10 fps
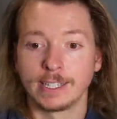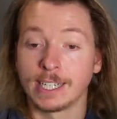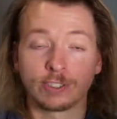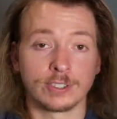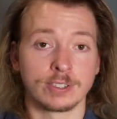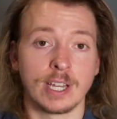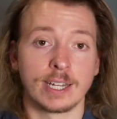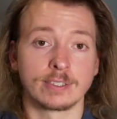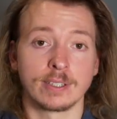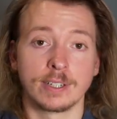And that's just
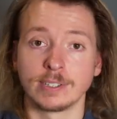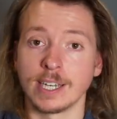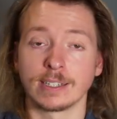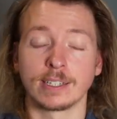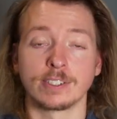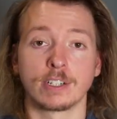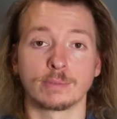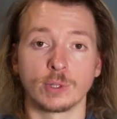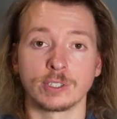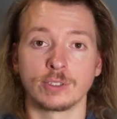not a thing that
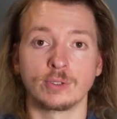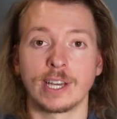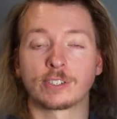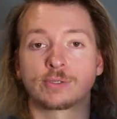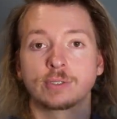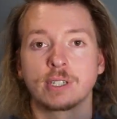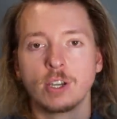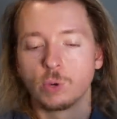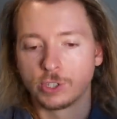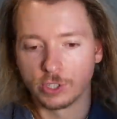young boys do naturally,
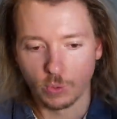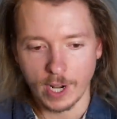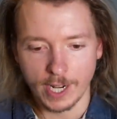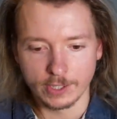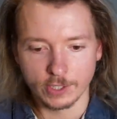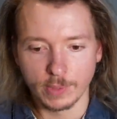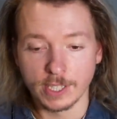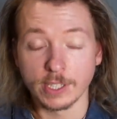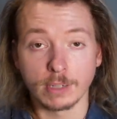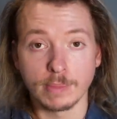which is why so
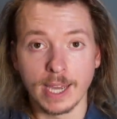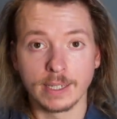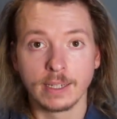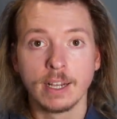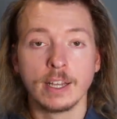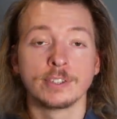many young men,